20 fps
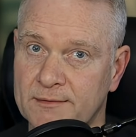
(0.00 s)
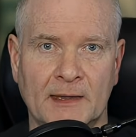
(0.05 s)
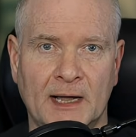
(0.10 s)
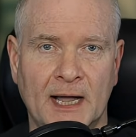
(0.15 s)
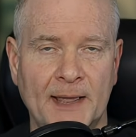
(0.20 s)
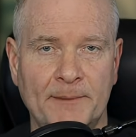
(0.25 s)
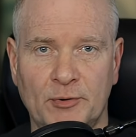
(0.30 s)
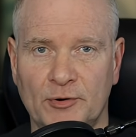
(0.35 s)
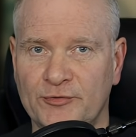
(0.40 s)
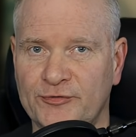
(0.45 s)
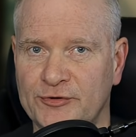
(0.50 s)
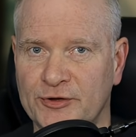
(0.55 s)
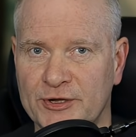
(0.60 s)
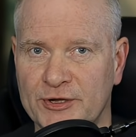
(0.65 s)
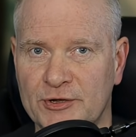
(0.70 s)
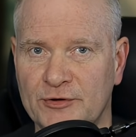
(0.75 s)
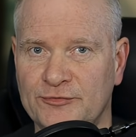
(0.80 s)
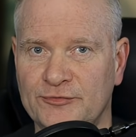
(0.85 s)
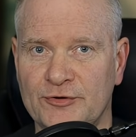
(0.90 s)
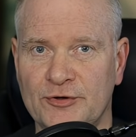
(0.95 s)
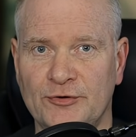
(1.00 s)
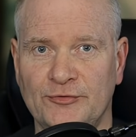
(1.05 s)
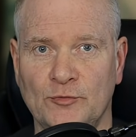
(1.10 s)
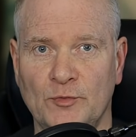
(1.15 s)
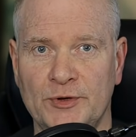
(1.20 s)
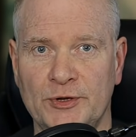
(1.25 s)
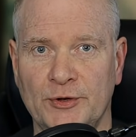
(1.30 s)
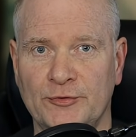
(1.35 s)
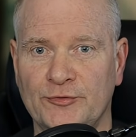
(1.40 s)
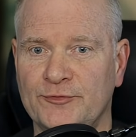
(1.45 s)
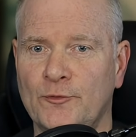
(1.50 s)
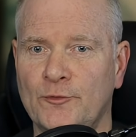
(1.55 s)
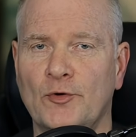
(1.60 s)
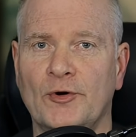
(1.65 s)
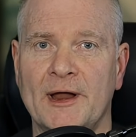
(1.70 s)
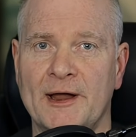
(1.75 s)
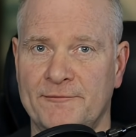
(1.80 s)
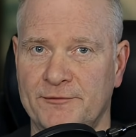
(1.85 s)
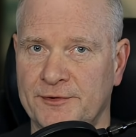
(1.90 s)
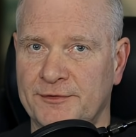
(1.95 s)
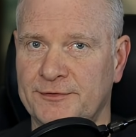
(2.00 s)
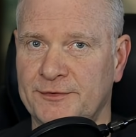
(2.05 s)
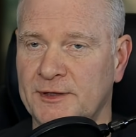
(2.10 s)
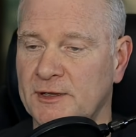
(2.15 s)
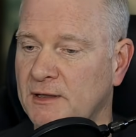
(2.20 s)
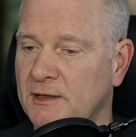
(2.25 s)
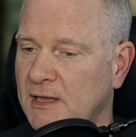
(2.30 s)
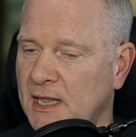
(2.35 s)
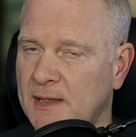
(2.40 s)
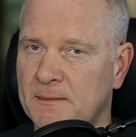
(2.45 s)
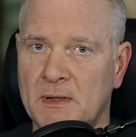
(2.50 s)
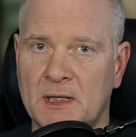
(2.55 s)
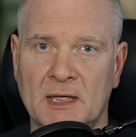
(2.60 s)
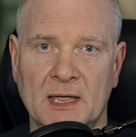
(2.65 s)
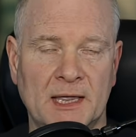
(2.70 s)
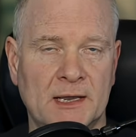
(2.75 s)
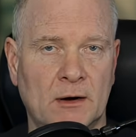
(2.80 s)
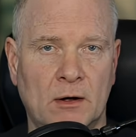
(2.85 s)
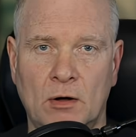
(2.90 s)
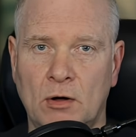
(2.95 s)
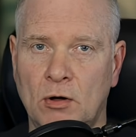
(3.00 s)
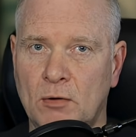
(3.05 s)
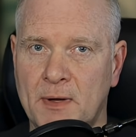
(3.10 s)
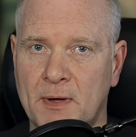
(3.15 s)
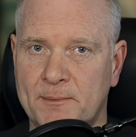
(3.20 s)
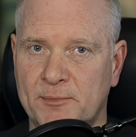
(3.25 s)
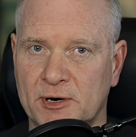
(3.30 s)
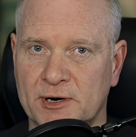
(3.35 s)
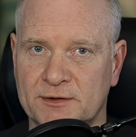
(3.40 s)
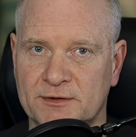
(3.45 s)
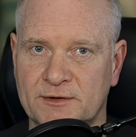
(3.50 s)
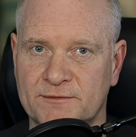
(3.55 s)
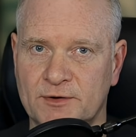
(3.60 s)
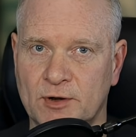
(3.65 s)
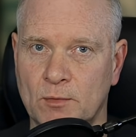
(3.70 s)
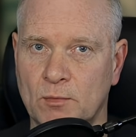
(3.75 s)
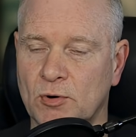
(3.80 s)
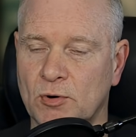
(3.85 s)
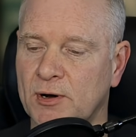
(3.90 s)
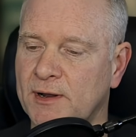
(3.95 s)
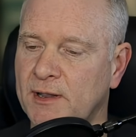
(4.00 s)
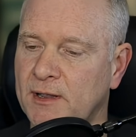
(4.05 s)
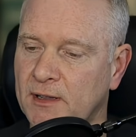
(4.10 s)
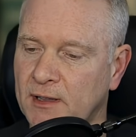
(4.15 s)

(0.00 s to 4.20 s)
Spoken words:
I personally used to use Windows for everything, gaming and all my productivity work.